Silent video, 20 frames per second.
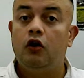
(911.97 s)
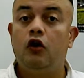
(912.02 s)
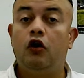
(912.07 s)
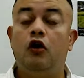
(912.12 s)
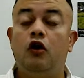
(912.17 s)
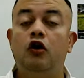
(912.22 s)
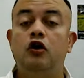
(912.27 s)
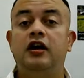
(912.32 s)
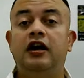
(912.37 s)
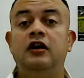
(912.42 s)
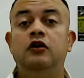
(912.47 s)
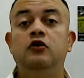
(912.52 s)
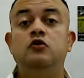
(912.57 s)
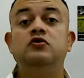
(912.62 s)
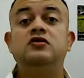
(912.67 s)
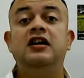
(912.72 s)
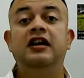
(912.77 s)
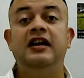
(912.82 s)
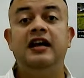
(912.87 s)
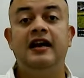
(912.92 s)
or you can
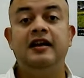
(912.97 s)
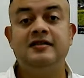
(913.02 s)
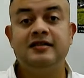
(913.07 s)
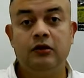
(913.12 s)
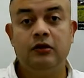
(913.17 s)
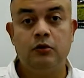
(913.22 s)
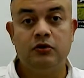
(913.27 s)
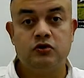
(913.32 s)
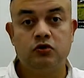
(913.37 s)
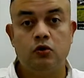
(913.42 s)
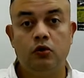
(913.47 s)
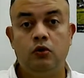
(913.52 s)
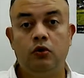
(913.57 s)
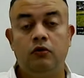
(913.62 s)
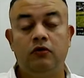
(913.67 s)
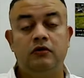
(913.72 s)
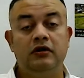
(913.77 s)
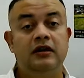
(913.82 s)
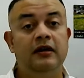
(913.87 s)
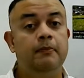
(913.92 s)
use a dna sequence
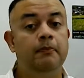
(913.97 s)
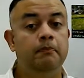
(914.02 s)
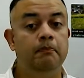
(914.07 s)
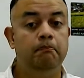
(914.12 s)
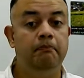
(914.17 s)
so the